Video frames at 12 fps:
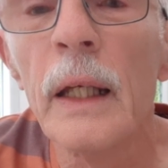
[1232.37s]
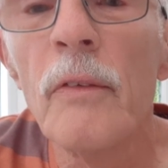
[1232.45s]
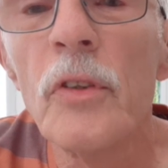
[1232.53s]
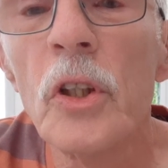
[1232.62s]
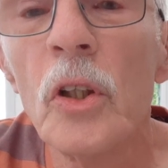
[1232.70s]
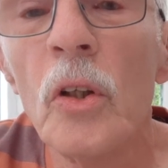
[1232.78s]

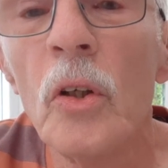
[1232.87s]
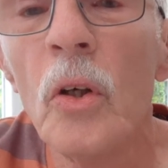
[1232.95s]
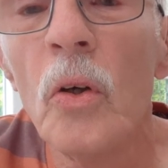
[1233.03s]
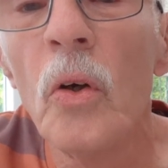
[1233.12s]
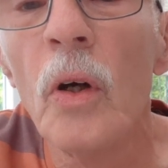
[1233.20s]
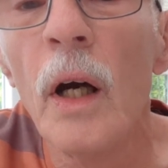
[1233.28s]
gives you
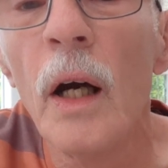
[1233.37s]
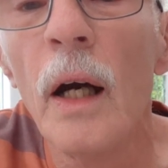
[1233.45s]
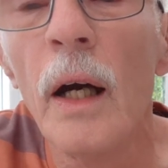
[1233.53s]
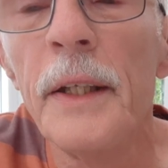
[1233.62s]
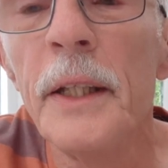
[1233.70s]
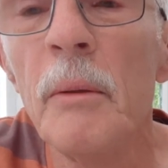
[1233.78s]

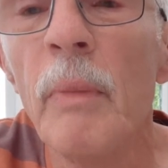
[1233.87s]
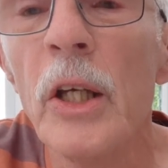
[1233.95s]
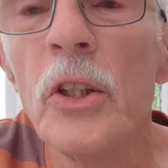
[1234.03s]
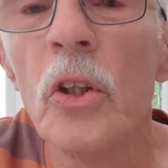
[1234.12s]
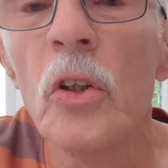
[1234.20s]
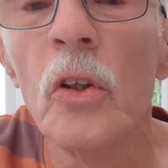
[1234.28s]
a D
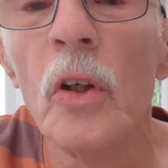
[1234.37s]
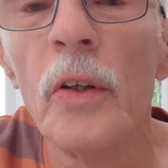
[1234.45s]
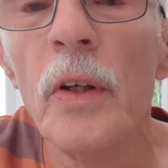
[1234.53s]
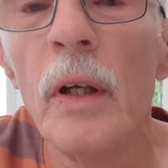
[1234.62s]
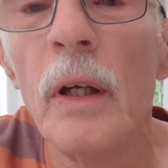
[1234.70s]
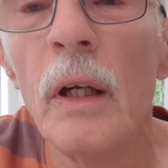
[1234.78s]
major
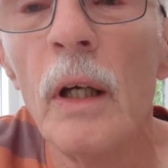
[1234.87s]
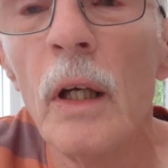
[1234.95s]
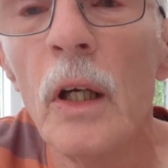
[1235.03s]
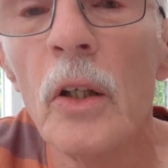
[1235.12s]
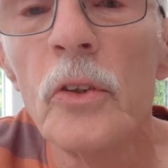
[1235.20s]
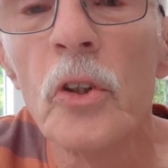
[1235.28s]
chord,
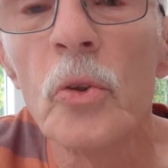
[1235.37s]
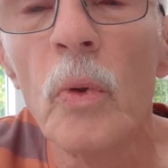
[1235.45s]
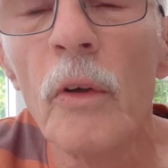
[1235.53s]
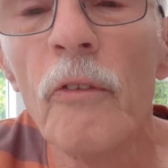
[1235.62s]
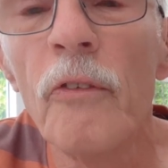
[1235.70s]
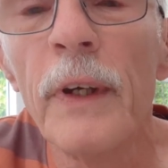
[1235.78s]
just
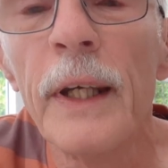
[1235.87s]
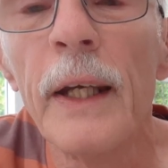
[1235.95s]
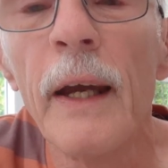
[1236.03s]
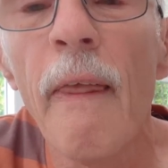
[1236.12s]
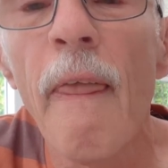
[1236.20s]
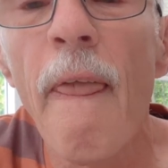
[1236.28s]
one finger.